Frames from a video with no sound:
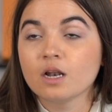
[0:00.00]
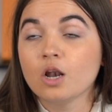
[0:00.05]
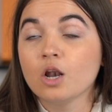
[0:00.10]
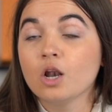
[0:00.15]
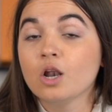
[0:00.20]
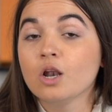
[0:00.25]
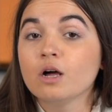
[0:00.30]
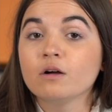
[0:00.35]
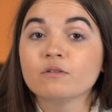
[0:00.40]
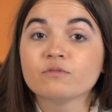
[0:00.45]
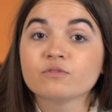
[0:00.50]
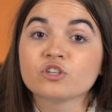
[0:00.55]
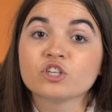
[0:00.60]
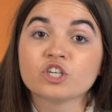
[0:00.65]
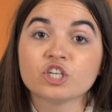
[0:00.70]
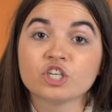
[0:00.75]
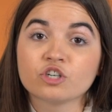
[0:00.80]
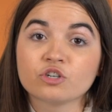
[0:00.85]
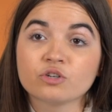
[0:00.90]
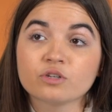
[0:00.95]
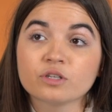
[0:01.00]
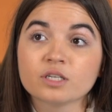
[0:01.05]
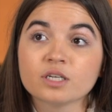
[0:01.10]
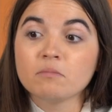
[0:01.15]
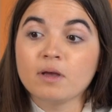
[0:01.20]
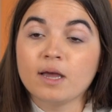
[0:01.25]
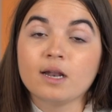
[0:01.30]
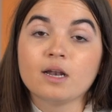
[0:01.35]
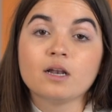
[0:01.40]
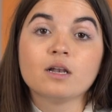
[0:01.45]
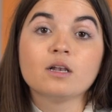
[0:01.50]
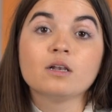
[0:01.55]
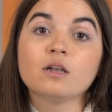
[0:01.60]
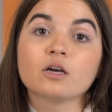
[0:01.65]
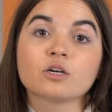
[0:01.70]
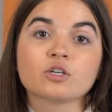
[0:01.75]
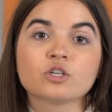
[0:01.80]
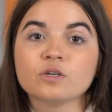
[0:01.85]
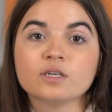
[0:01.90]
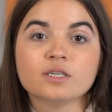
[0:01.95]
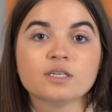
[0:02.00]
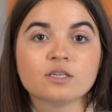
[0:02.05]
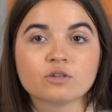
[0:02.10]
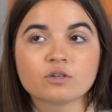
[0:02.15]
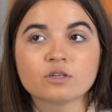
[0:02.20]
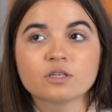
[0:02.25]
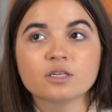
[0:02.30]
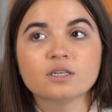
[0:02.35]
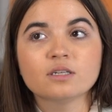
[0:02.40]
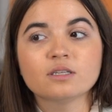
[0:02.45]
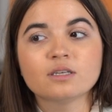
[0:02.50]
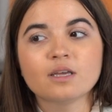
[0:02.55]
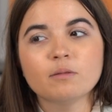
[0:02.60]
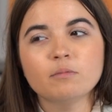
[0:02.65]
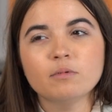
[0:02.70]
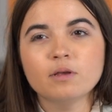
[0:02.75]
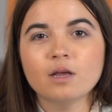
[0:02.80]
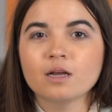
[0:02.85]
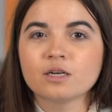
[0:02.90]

loves t-shirts and luxury t-shirts, it can be